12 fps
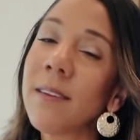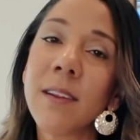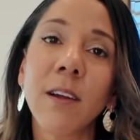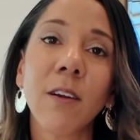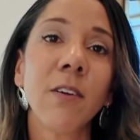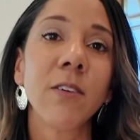
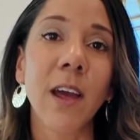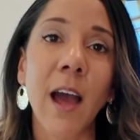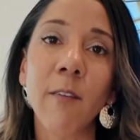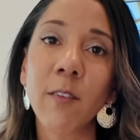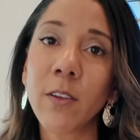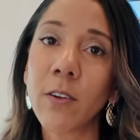here to have
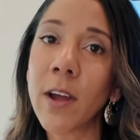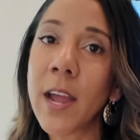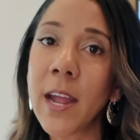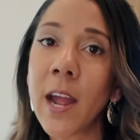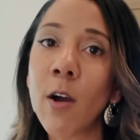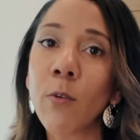a little
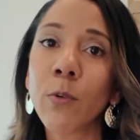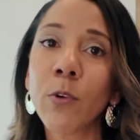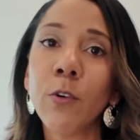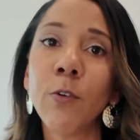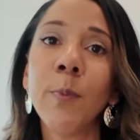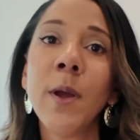hangout
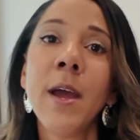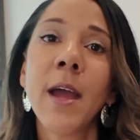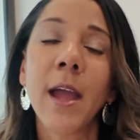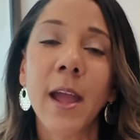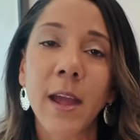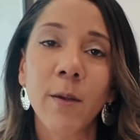room
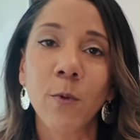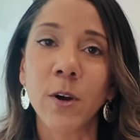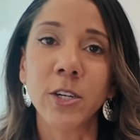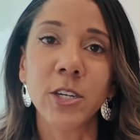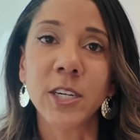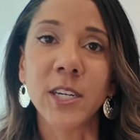and
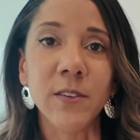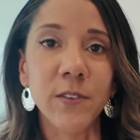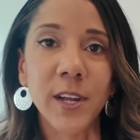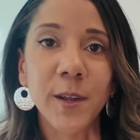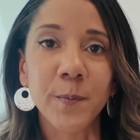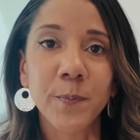watch
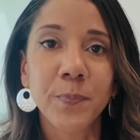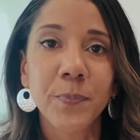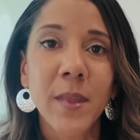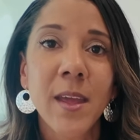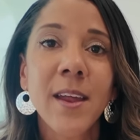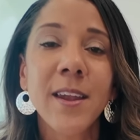TV.
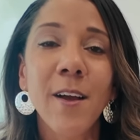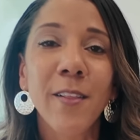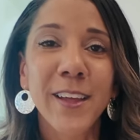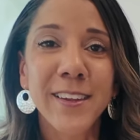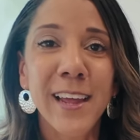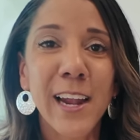Now
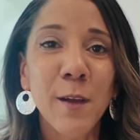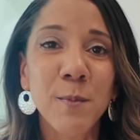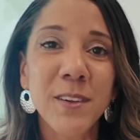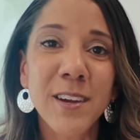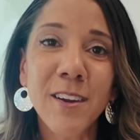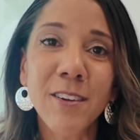let's head
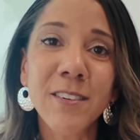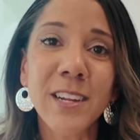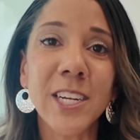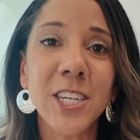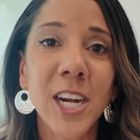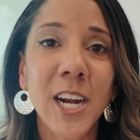upstairs
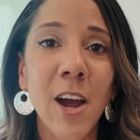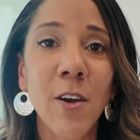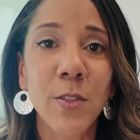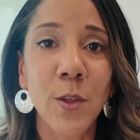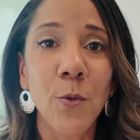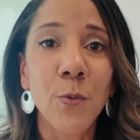and check out
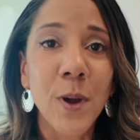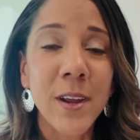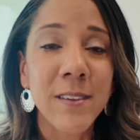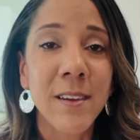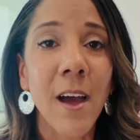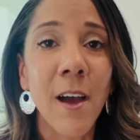the
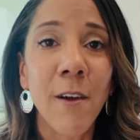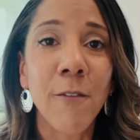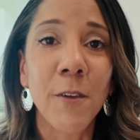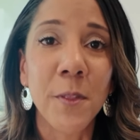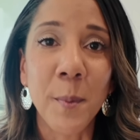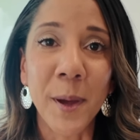rest
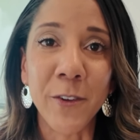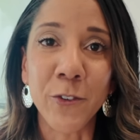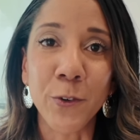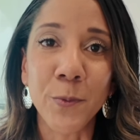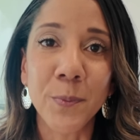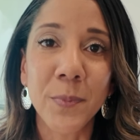of the
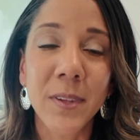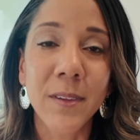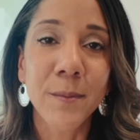bedrooms.